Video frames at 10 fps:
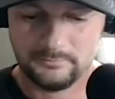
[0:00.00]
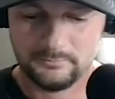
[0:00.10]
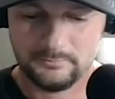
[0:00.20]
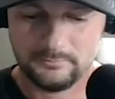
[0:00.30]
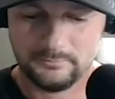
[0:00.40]

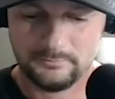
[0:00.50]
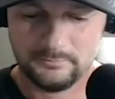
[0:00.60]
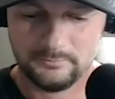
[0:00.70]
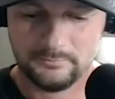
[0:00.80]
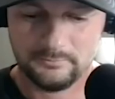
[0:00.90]

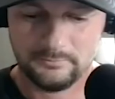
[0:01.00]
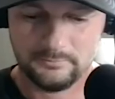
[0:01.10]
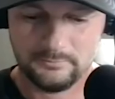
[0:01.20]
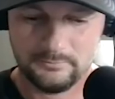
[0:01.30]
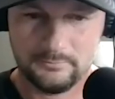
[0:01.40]

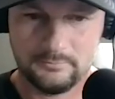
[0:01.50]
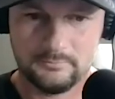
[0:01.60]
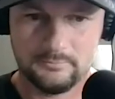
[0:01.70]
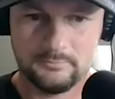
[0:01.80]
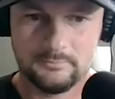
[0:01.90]

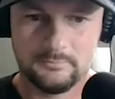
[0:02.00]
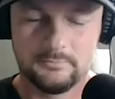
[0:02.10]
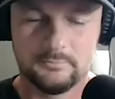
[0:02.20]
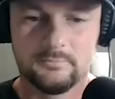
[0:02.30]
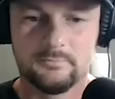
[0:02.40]

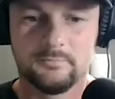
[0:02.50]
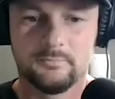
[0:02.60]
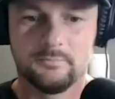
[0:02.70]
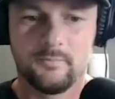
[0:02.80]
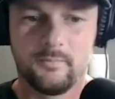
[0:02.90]

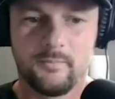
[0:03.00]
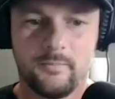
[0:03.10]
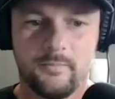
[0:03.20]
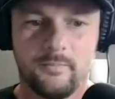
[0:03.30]
(silent)